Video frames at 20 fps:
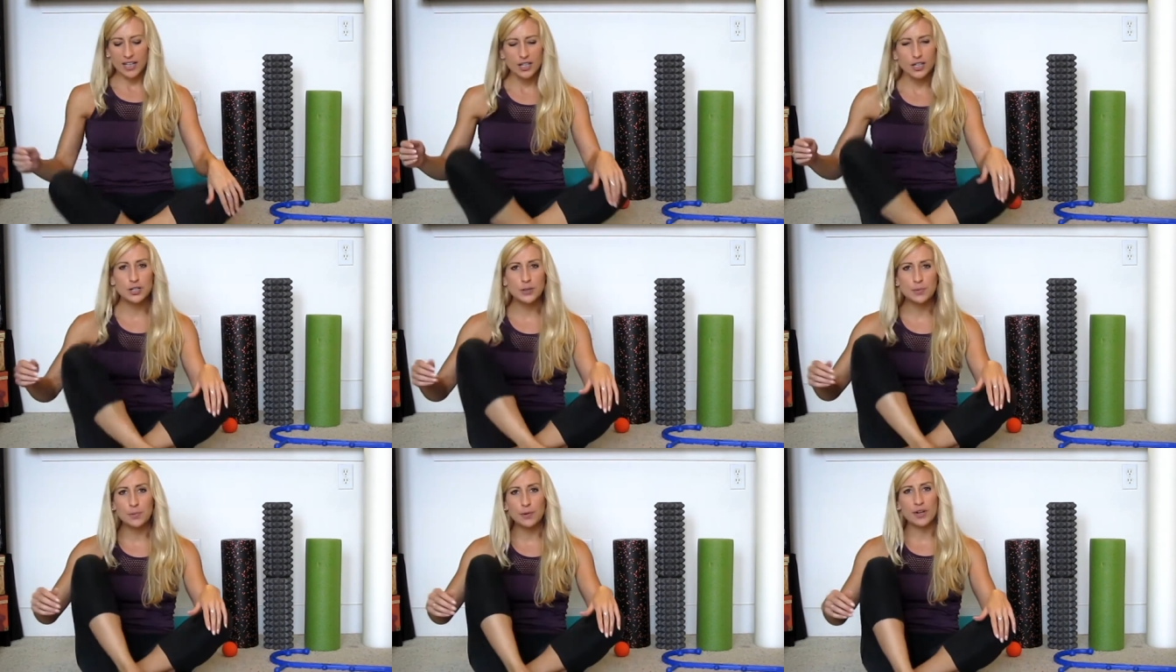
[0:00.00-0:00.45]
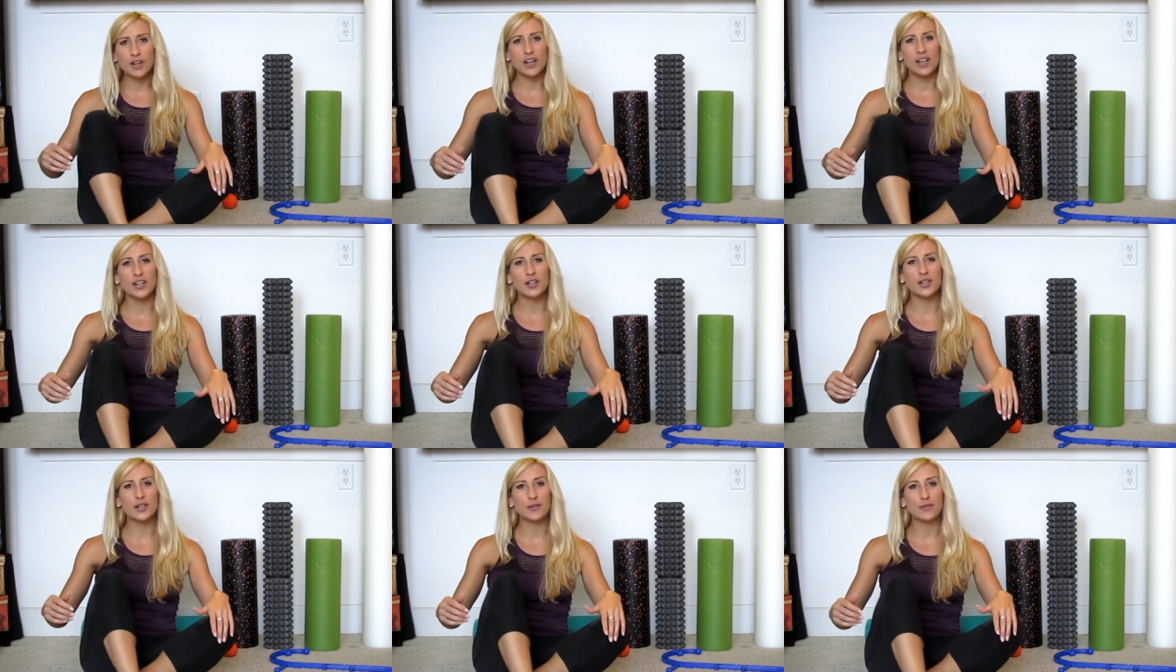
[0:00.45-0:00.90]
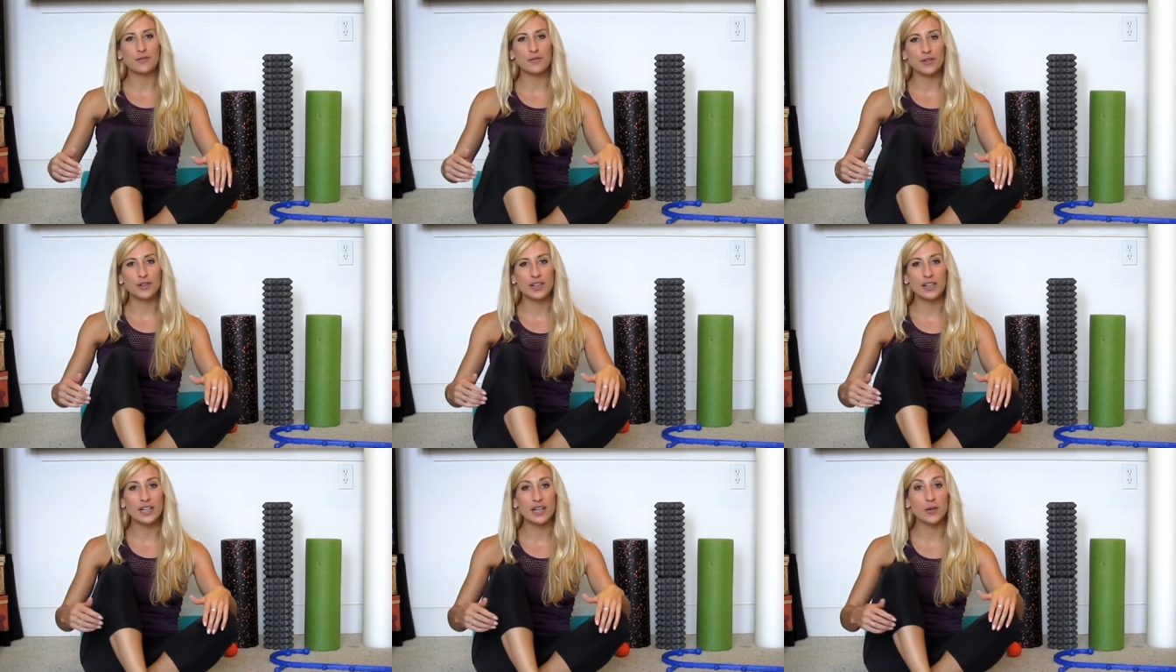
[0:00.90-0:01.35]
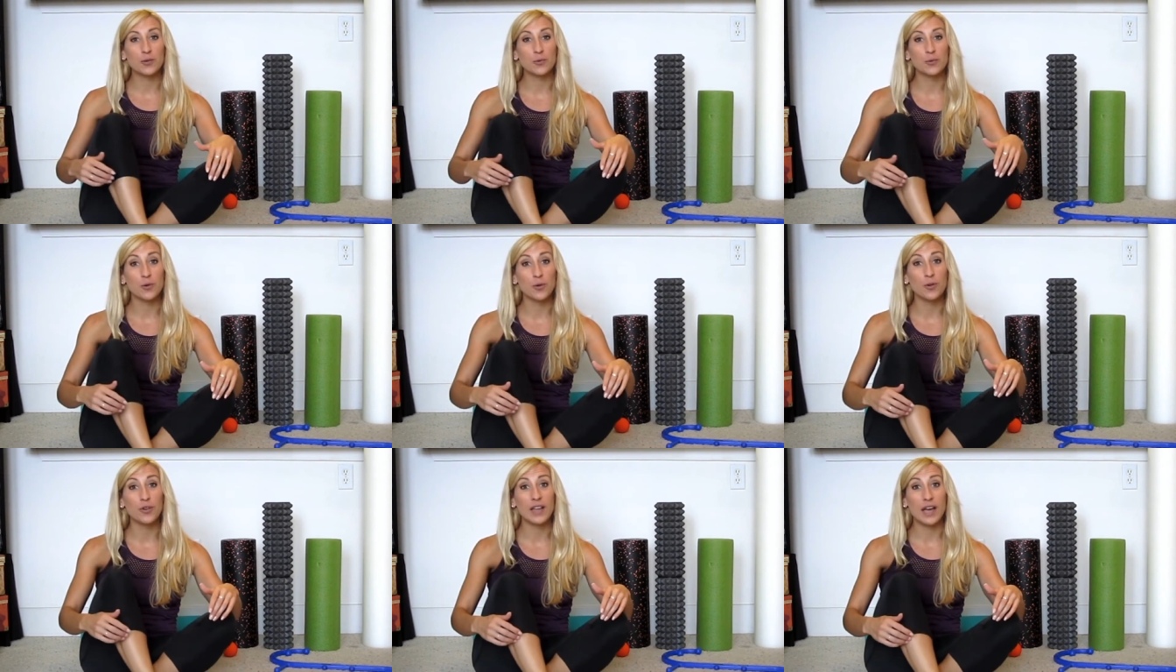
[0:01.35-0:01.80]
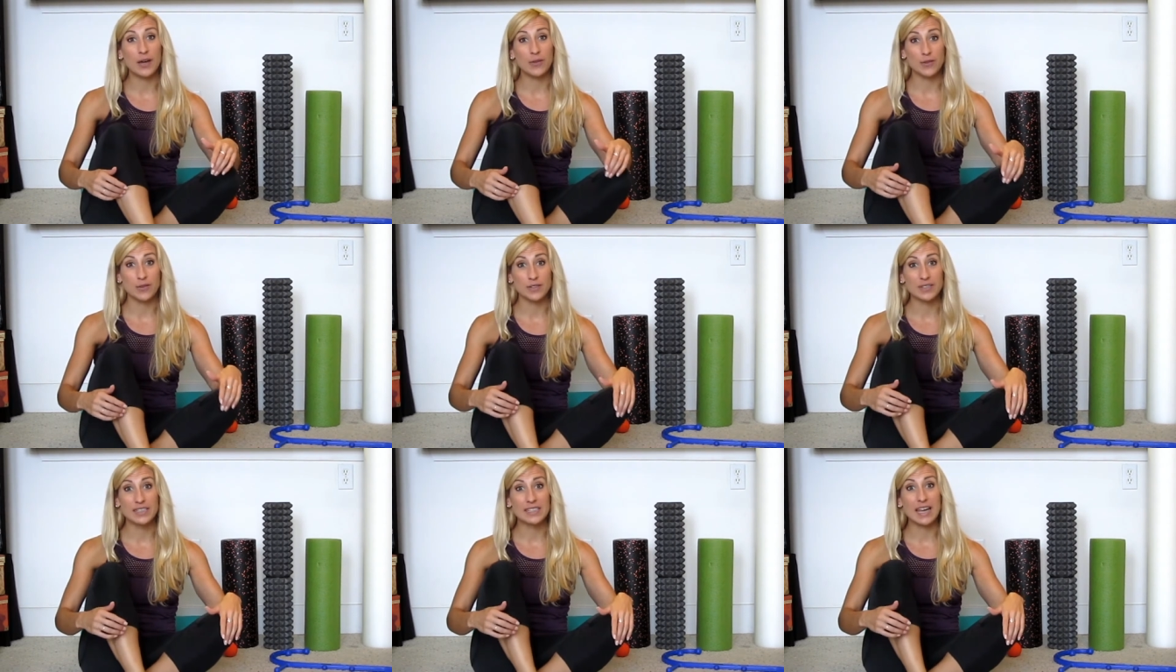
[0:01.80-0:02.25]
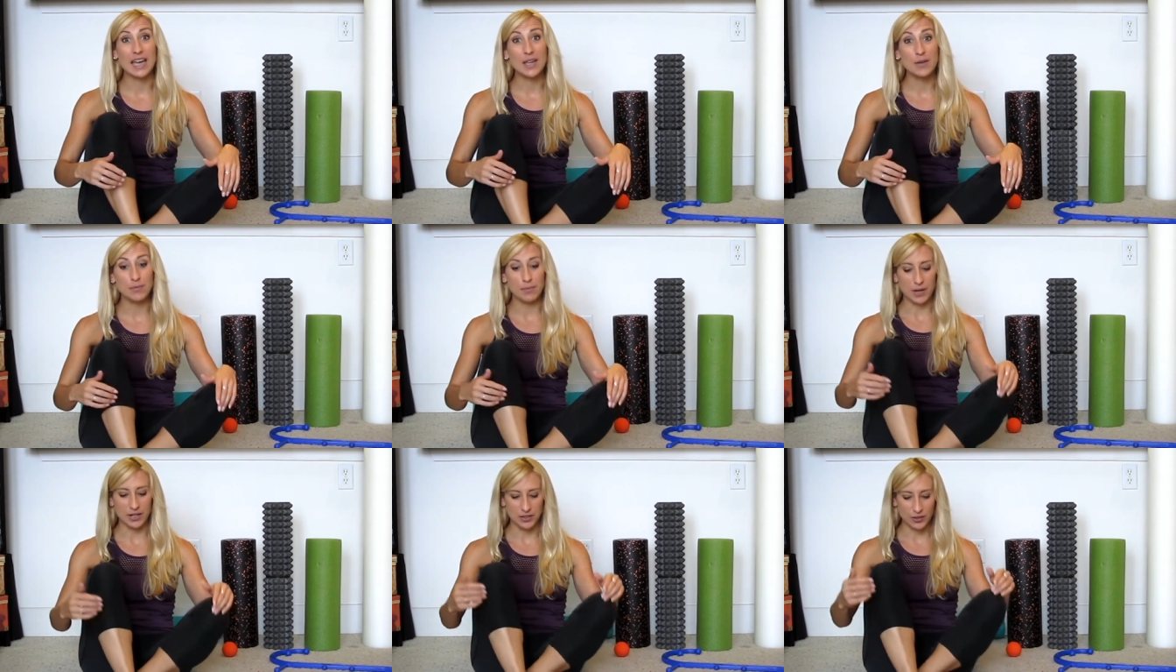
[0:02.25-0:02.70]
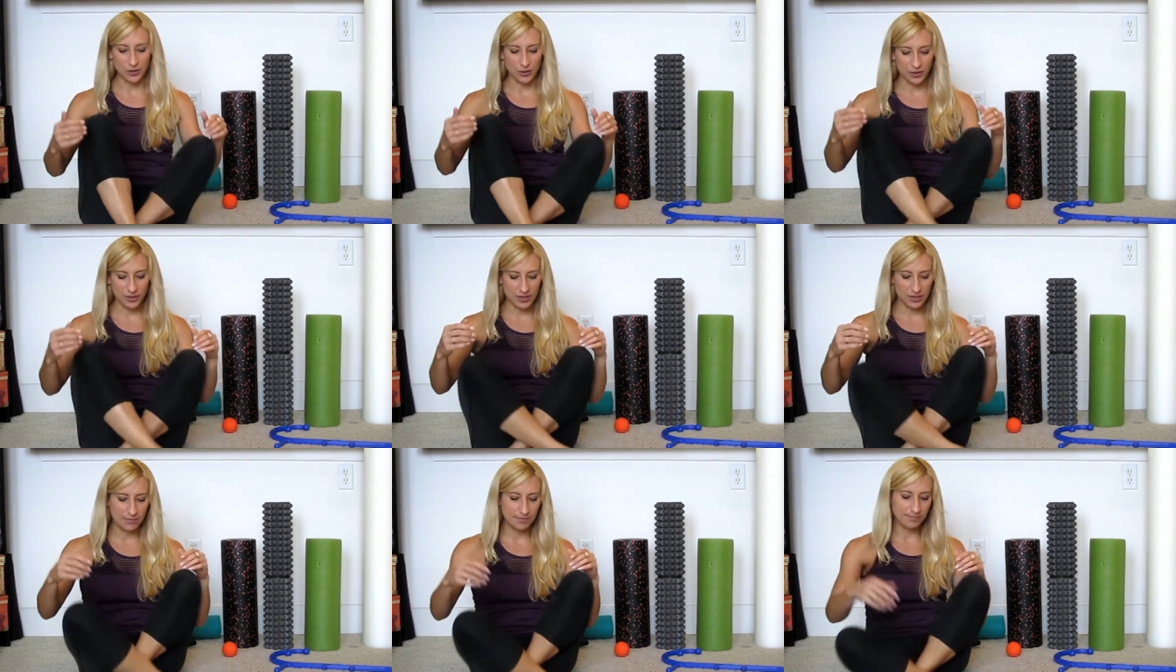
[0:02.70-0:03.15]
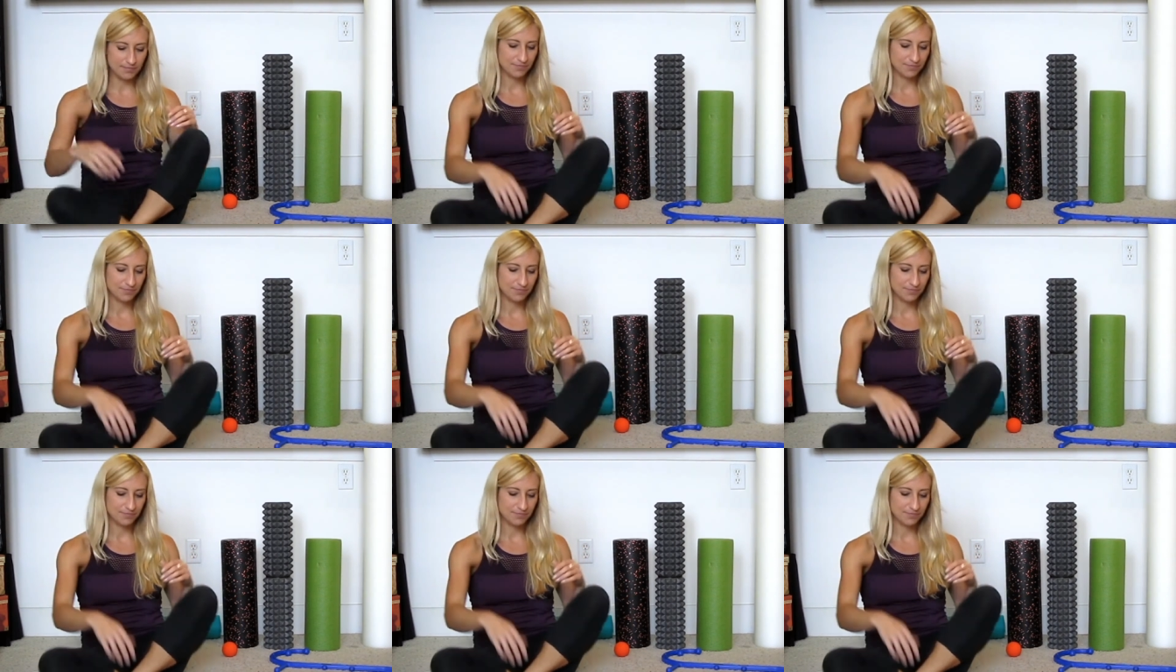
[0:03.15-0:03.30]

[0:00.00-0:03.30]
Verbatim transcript: Just put it under your foot and roll out those tight muscles.